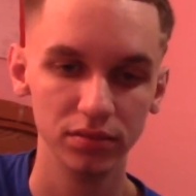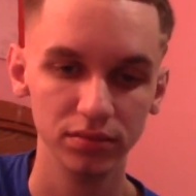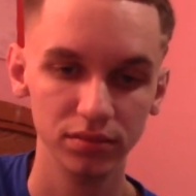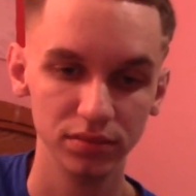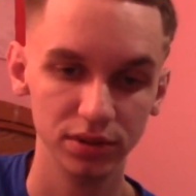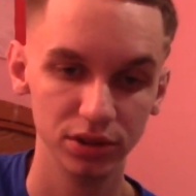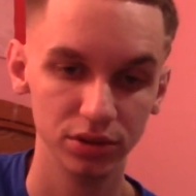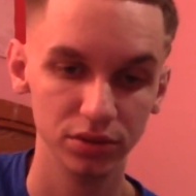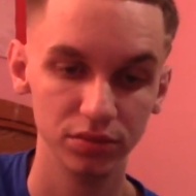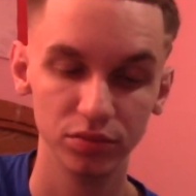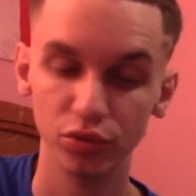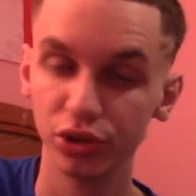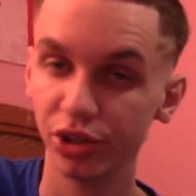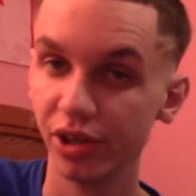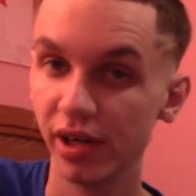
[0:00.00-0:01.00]
So,
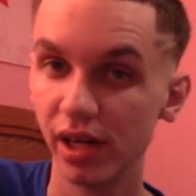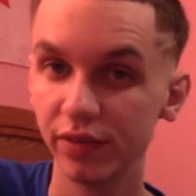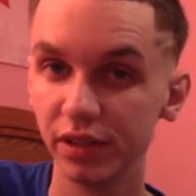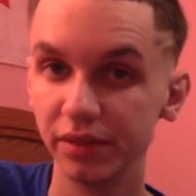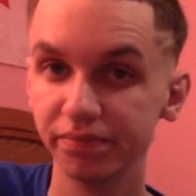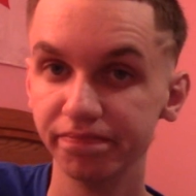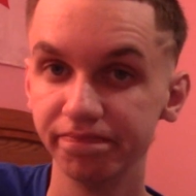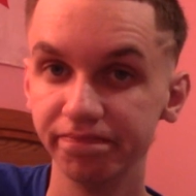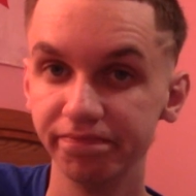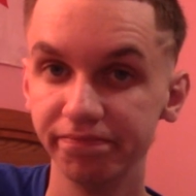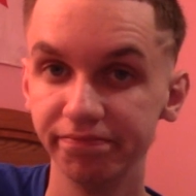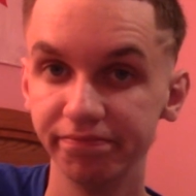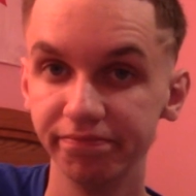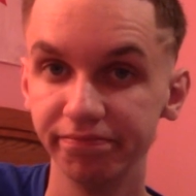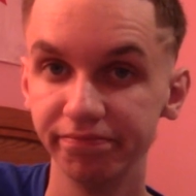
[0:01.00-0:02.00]
well, there you have it.
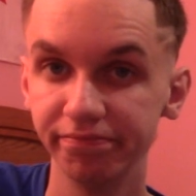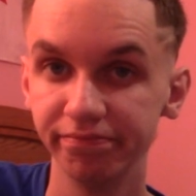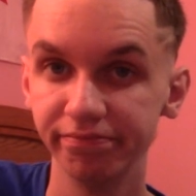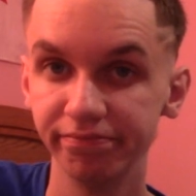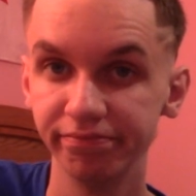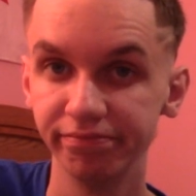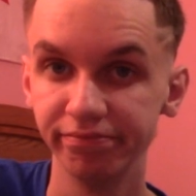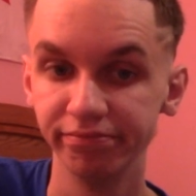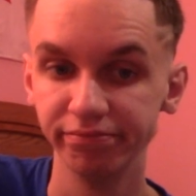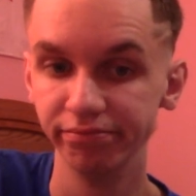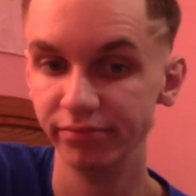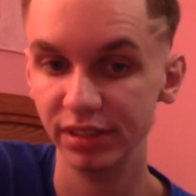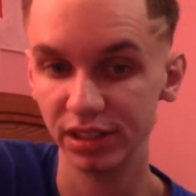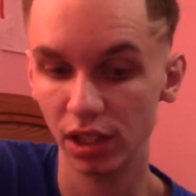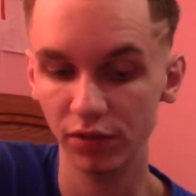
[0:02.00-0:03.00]

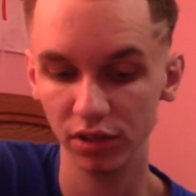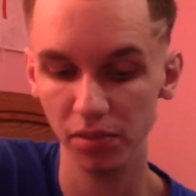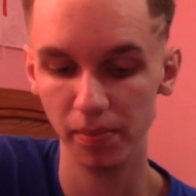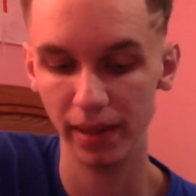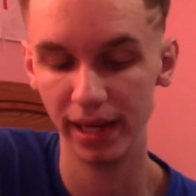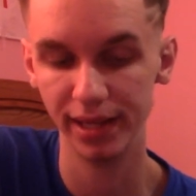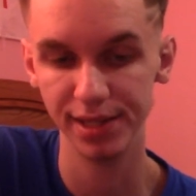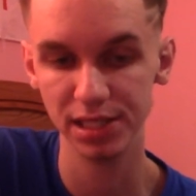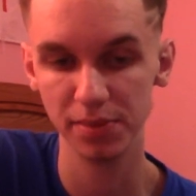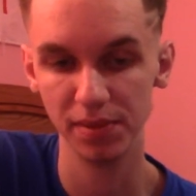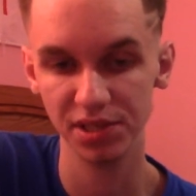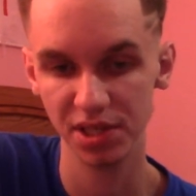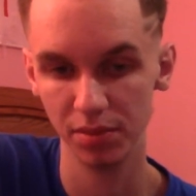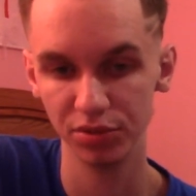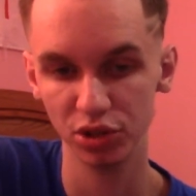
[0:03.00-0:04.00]
It's not really bad to spend
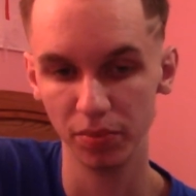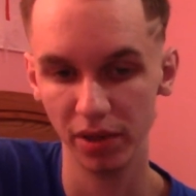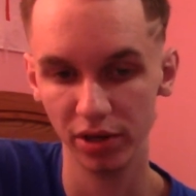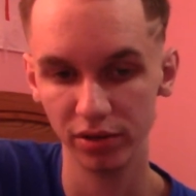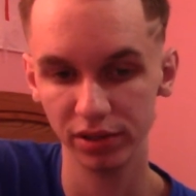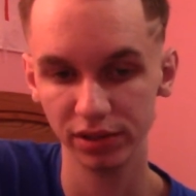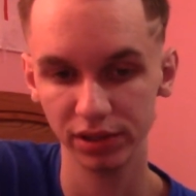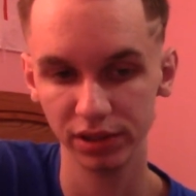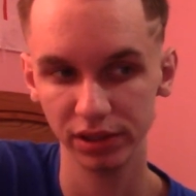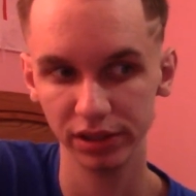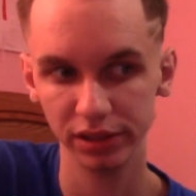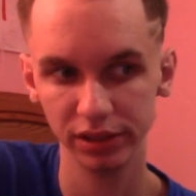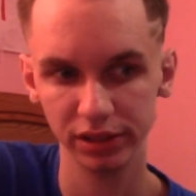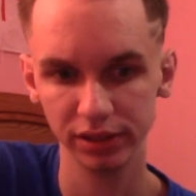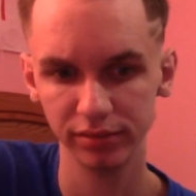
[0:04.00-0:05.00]
time with your parents, like...